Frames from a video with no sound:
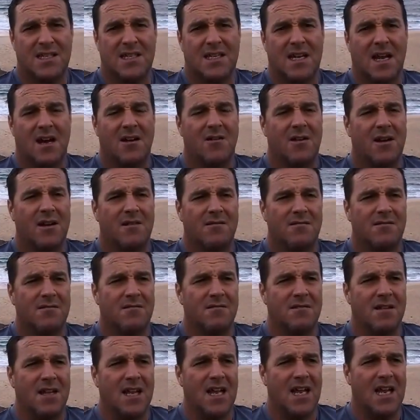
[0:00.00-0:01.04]
going
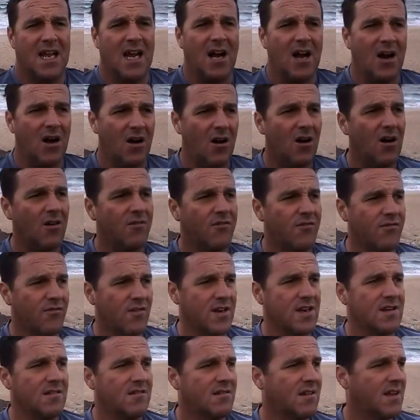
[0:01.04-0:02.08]
off
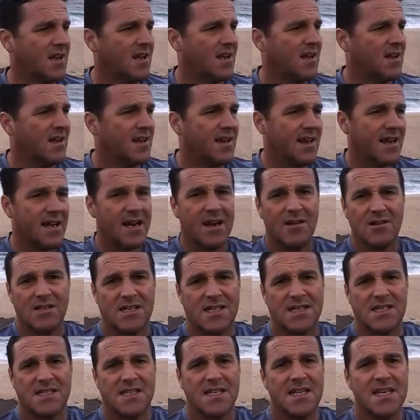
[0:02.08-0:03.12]
and, you know, going to
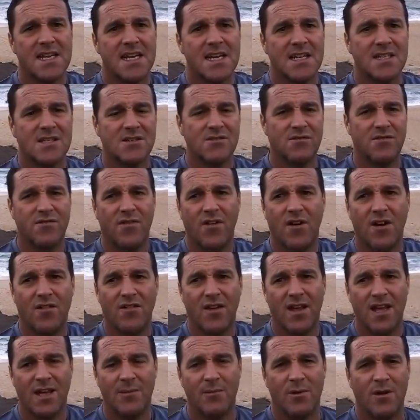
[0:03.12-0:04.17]
casinos till 5
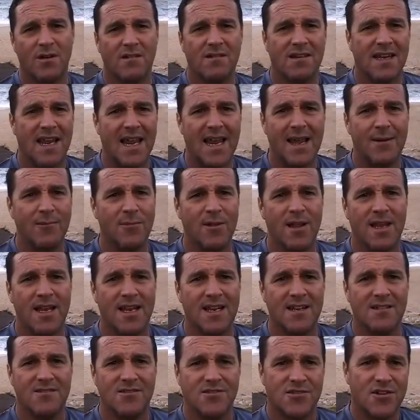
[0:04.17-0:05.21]
a.m. and gambling
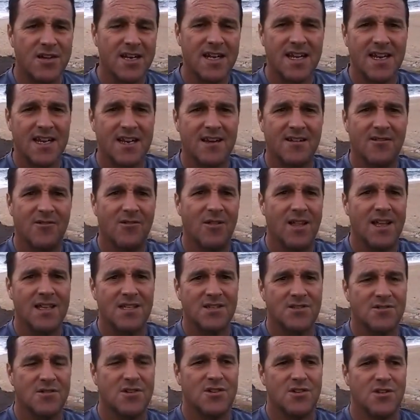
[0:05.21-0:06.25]
and drinking and all that
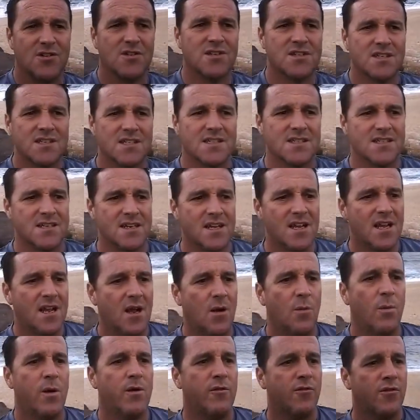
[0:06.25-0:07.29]
sort of nonsense,
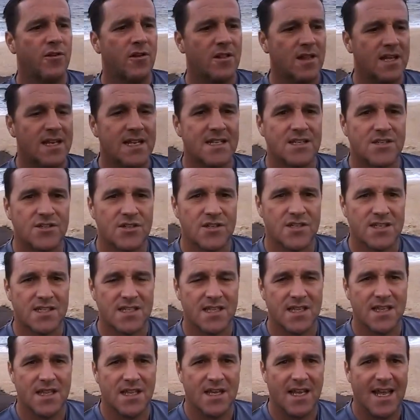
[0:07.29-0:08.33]
when really it's just
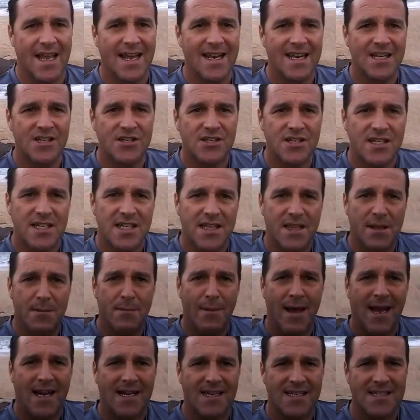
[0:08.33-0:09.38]
the energy and the
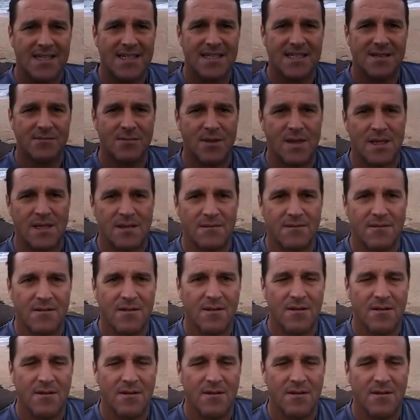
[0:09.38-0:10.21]
magnetism and the